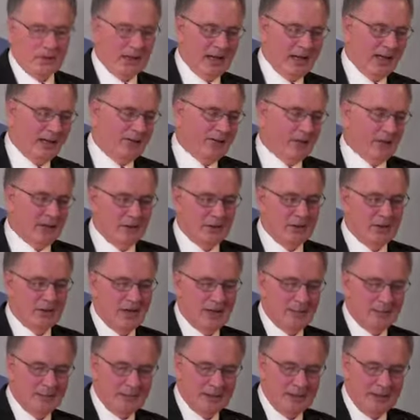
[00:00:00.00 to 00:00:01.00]
Okay, I have another
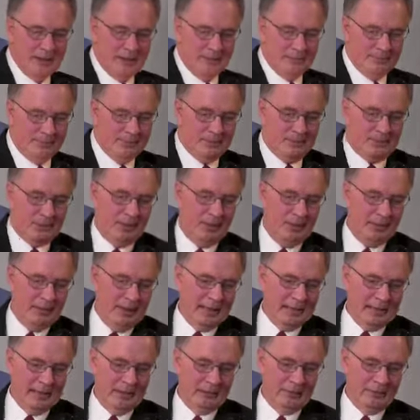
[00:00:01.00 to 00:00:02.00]
job tonight. Sorry
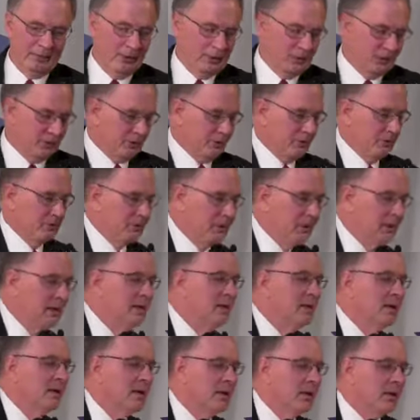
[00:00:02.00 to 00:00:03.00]
about that, folks.
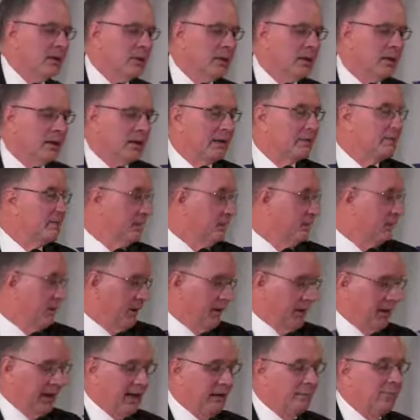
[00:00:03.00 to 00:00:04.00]

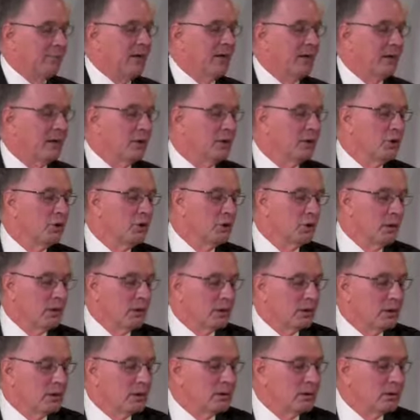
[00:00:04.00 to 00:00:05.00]
Mary had
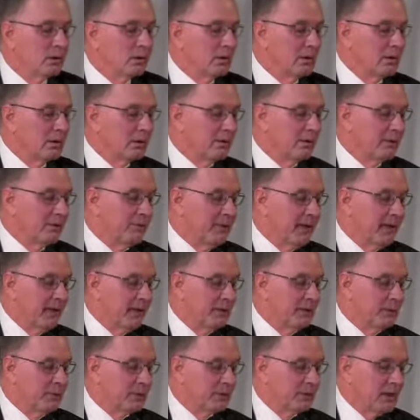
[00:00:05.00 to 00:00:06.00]
alluded to the
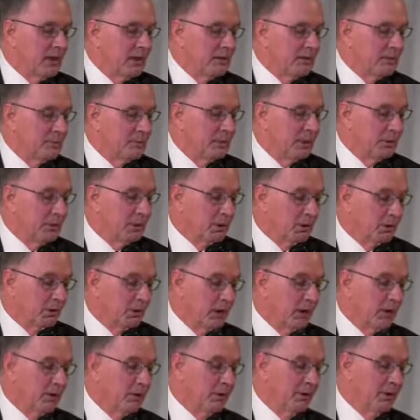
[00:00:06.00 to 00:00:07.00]
fact that Wisconsin Public
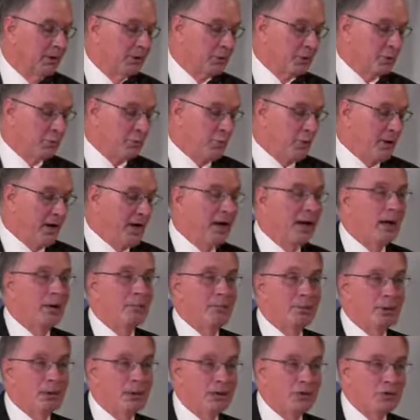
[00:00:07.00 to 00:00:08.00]
Radio, their spring
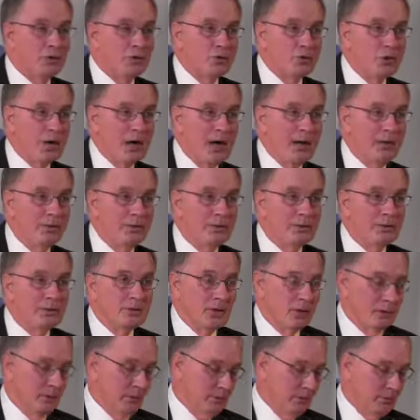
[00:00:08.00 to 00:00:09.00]
pledge drive was
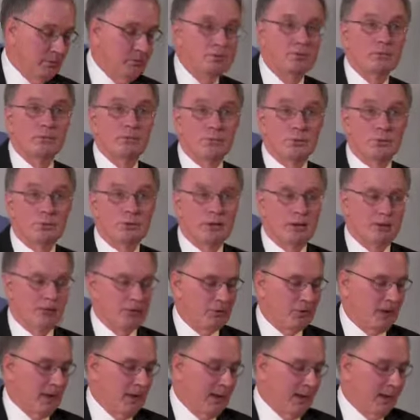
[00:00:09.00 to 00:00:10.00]
done
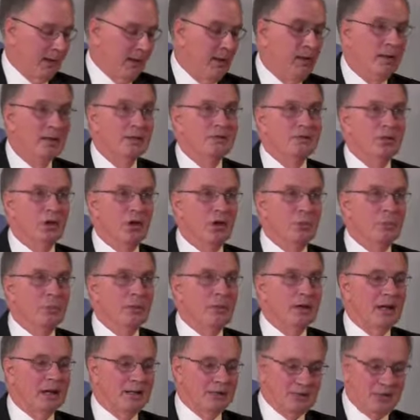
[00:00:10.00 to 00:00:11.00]
Friday, so I hope
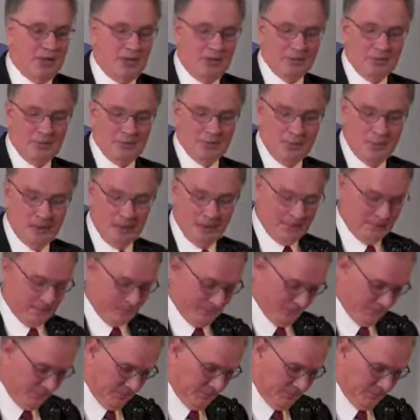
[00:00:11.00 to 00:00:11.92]
you guys save some money.